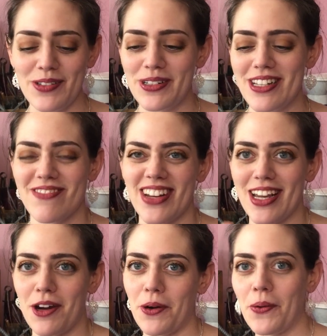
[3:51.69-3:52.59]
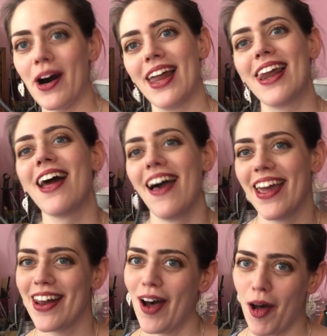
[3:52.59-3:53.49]
oh, it doesn't really quite
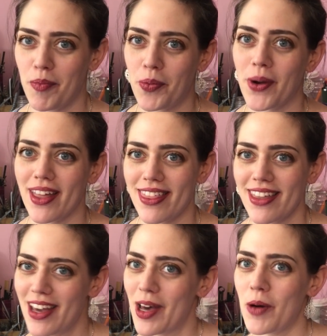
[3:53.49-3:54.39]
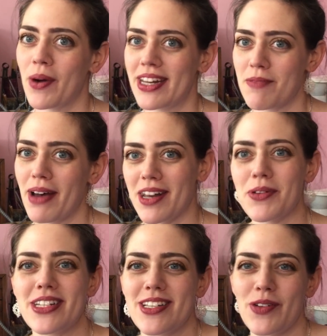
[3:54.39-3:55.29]
line up with a wedding band,
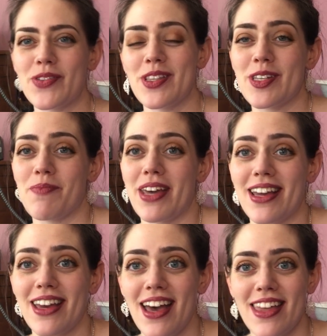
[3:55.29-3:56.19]
which is often something